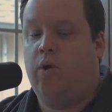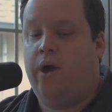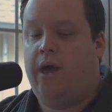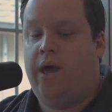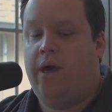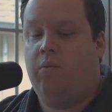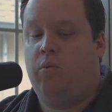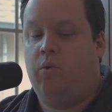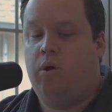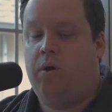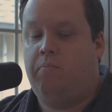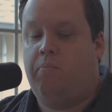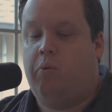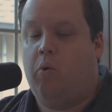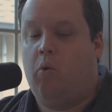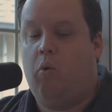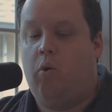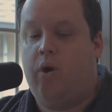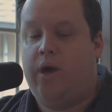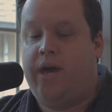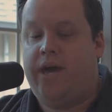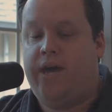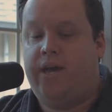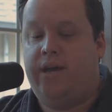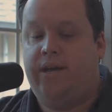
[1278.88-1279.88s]
at what
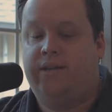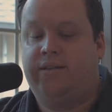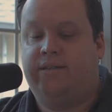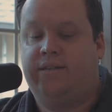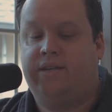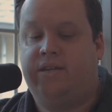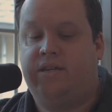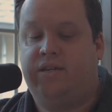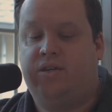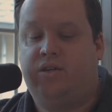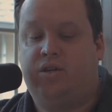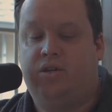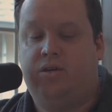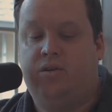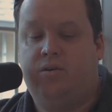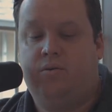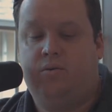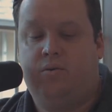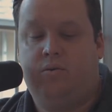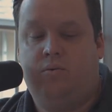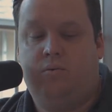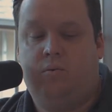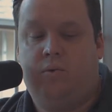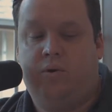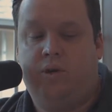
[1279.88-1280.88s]
point
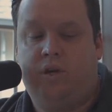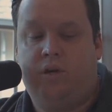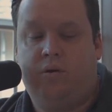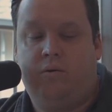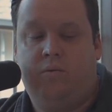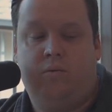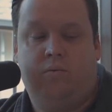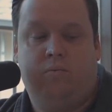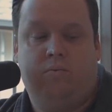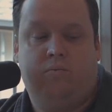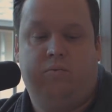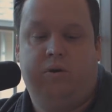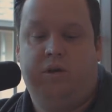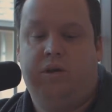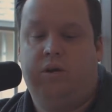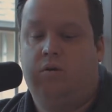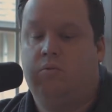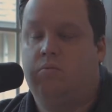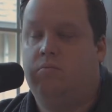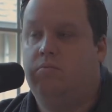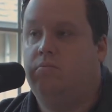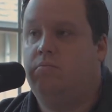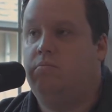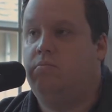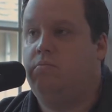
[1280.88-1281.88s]
were
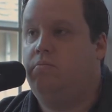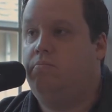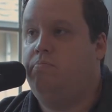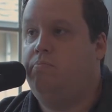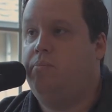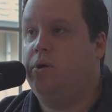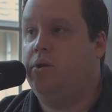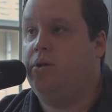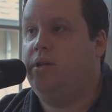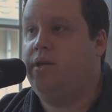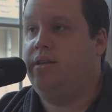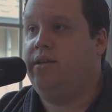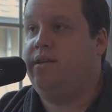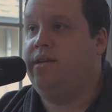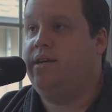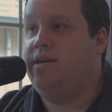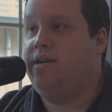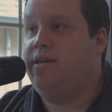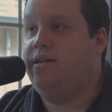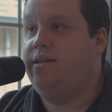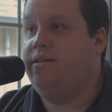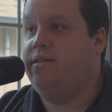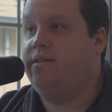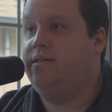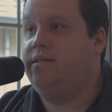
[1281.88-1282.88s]
you building
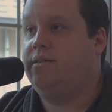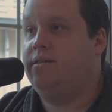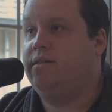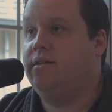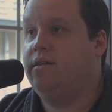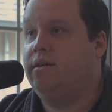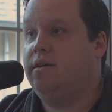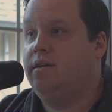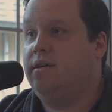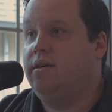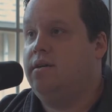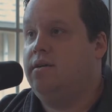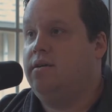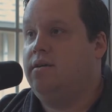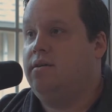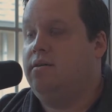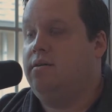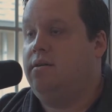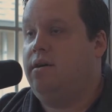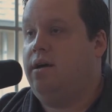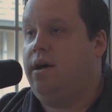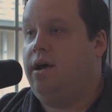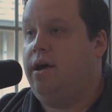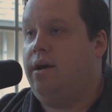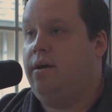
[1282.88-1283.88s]
these
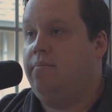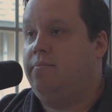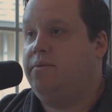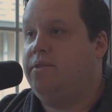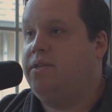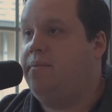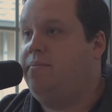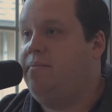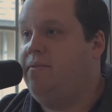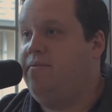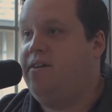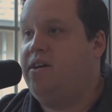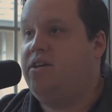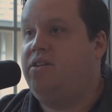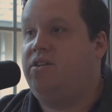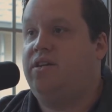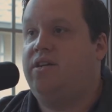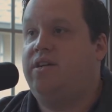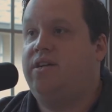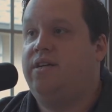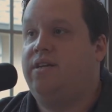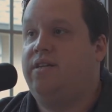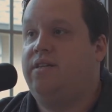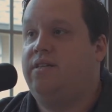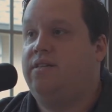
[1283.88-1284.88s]

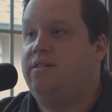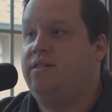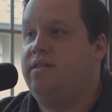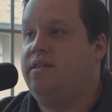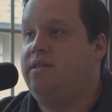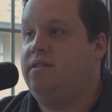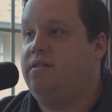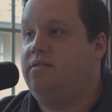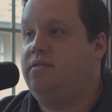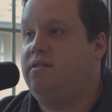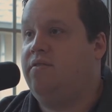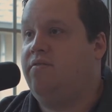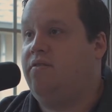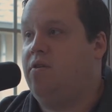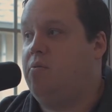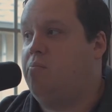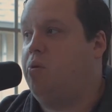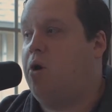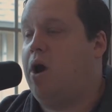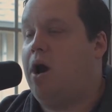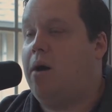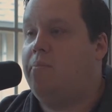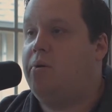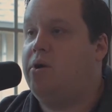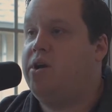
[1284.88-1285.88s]
subdivisions, these different
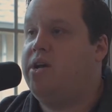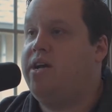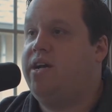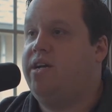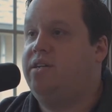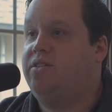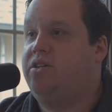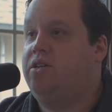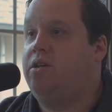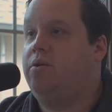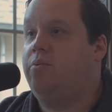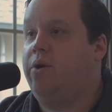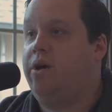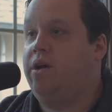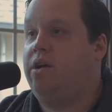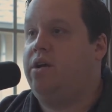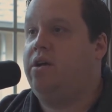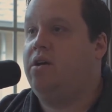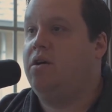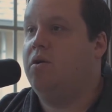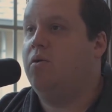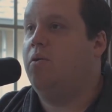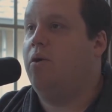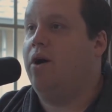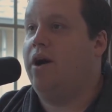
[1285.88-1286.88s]
properties, and you went, you
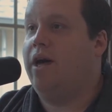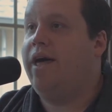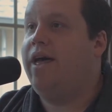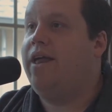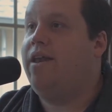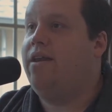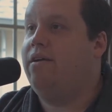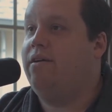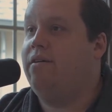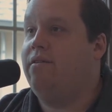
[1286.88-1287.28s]
know what?